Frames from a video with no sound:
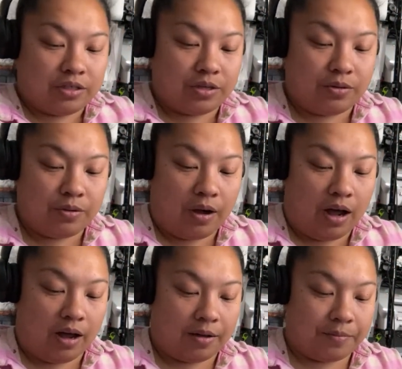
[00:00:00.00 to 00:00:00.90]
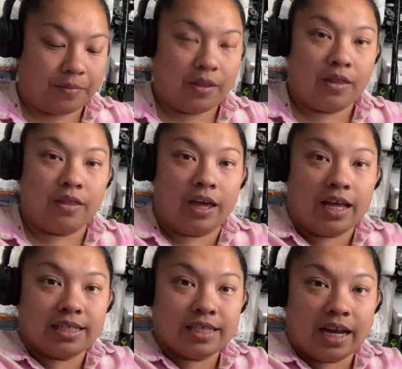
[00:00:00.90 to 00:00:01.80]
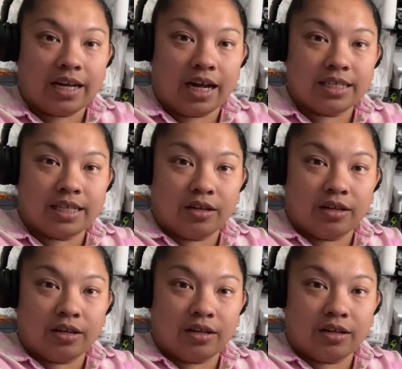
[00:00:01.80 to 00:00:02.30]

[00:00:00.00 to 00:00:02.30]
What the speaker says: do the inside cuts,